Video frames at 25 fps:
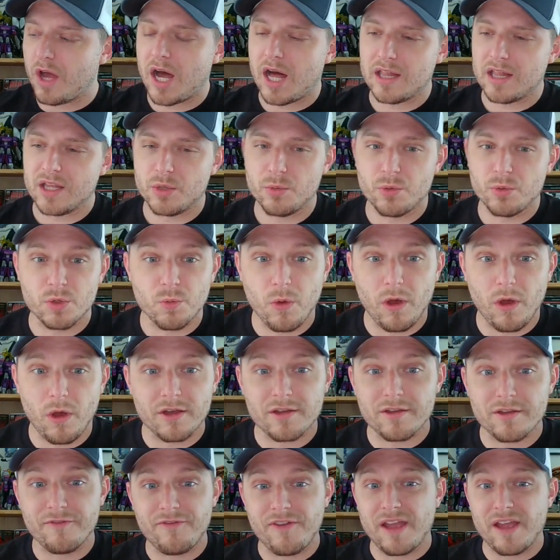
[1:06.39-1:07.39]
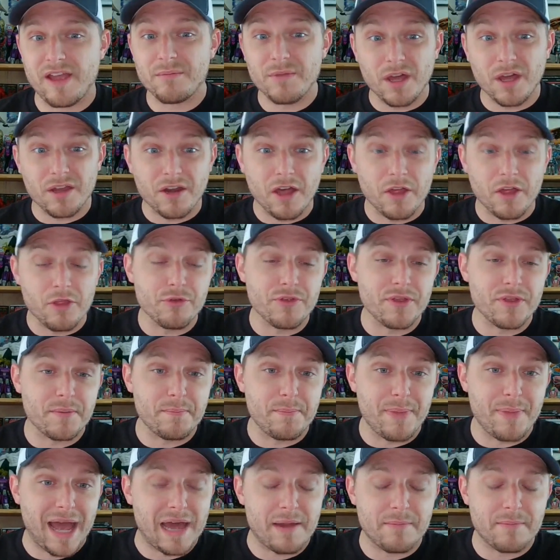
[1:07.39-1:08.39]
Hollywood Walk of Fame, none other
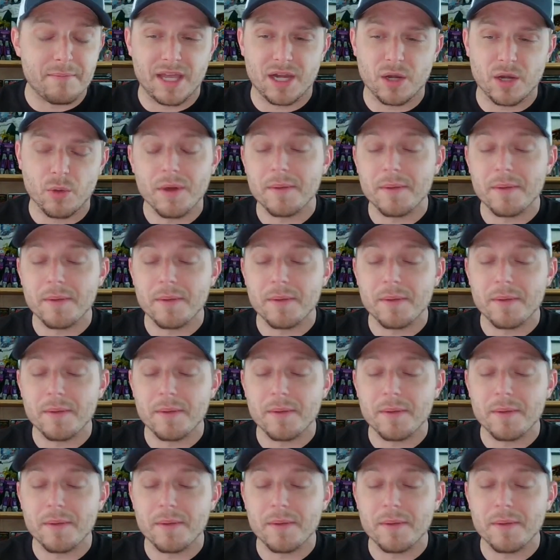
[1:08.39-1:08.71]
than Batman.